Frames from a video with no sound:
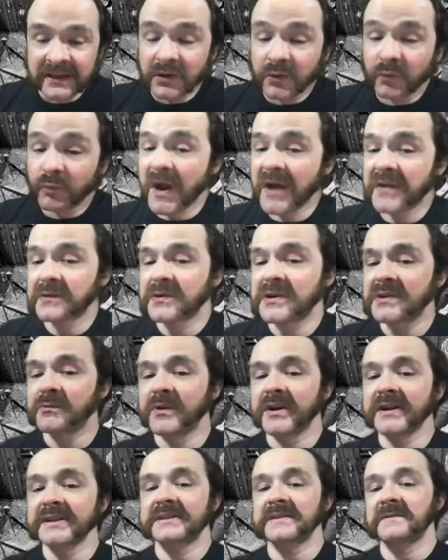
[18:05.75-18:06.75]
Whether it
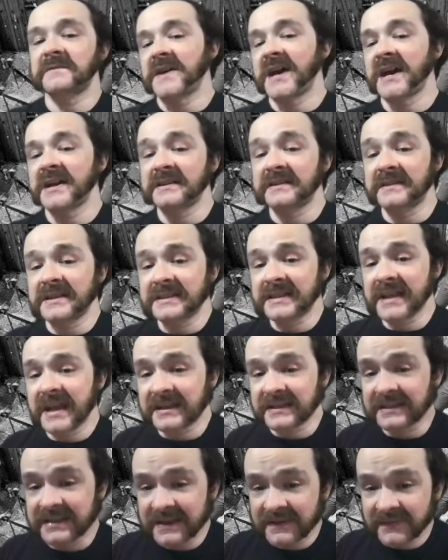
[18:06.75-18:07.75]
was the fact that these
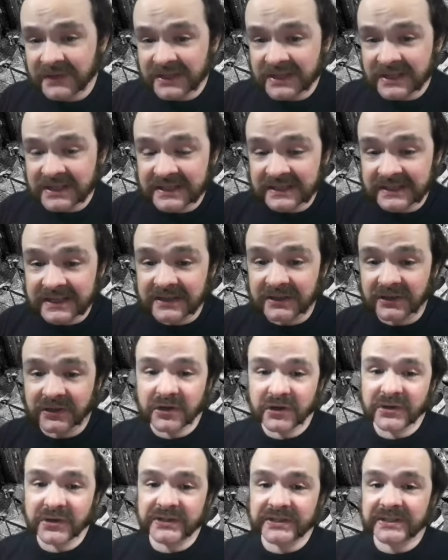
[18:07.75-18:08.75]
activities
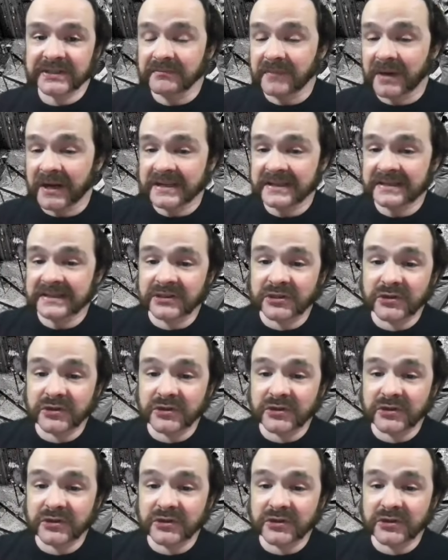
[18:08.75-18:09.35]
encouraged mice